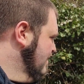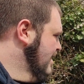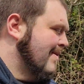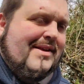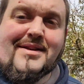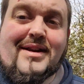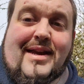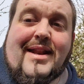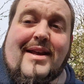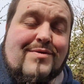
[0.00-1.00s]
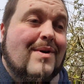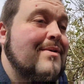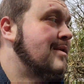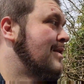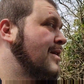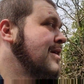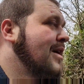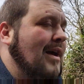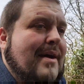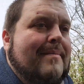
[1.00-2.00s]
Yeah, that's going to kill it as well.
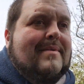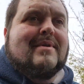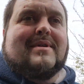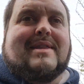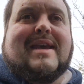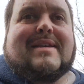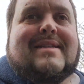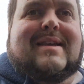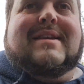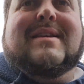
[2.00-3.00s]
This,